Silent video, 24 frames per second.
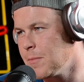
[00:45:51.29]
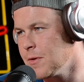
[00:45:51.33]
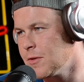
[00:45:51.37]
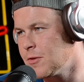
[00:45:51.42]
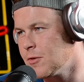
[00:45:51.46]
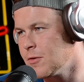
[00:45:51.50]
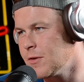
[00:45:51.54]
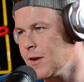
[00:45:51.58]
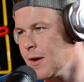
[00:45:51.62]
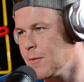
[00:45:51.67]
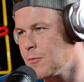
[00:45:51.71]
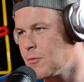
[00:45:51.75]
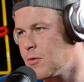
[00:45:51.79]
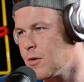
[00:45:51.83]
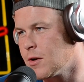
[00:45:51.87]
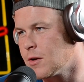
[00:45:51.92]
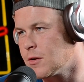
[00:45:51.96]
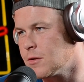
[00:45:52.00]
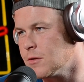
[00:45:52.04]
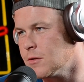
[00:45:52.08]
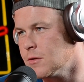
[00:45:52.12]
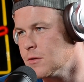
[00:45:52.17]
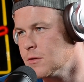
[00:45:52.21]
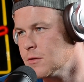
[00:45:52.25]
be so damn
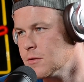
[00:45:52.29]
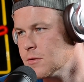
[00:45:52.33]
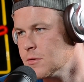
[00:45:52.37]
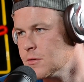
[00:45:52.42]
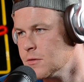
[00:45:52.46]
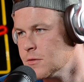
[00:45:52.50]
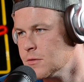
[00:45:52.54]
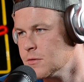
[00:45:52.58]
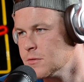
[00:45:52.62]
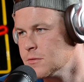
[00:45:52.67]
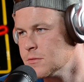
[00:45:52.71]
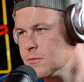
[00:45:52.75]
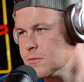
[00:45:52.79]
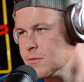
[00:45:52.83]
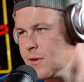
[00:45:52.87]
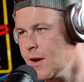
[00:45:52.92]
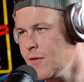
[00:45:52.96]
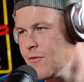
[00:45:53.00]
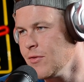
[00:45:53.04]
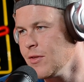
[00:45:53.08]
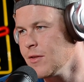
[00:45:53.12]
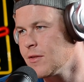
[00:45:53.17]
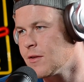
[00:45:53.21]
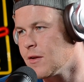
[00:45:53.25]
critical?
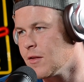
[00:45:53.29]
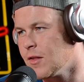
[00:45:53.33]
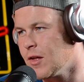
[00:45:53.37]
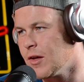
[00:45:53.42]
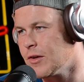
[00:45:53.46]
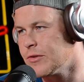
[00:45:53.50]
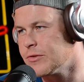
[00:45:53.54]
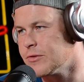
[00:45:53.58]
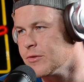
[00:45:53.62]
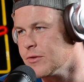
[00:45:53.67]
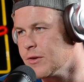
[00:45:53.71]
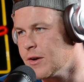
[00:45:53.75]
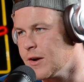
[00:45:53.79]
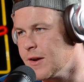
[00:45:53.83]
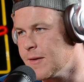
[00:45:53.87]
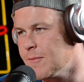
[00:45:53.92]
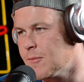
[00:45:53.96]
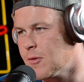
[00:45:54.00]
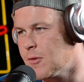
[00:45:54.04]
Everything's a lawsuit anymore.